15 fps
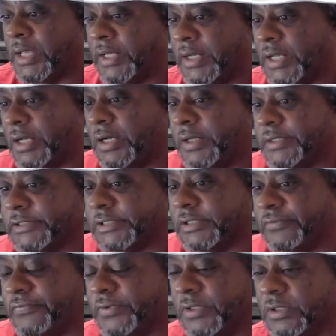And I honestly
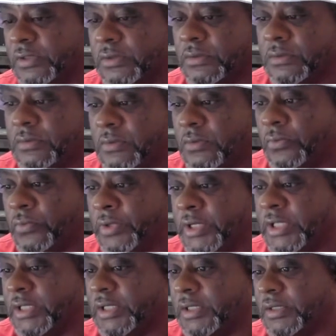feel when
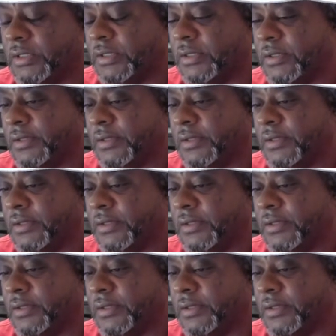he